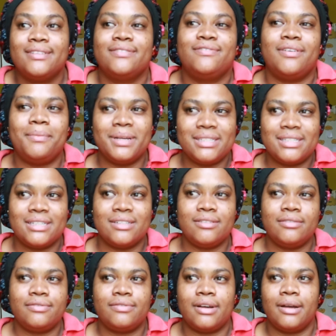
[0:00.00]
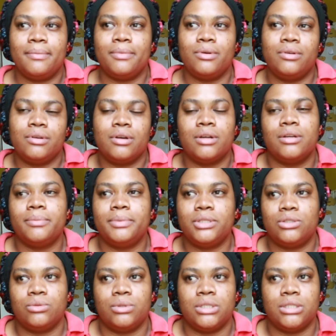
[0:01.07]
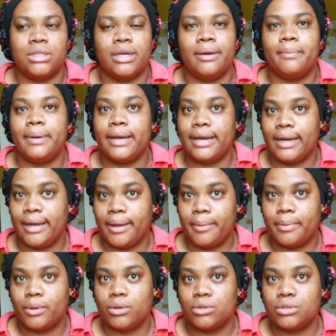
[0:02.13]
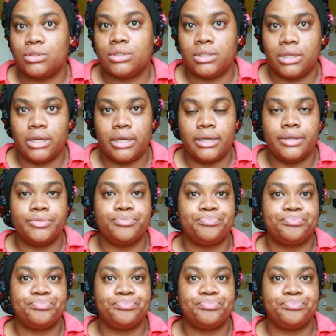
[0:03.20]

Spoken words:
for myself, I'm only gonna be doing like my eyebrows today.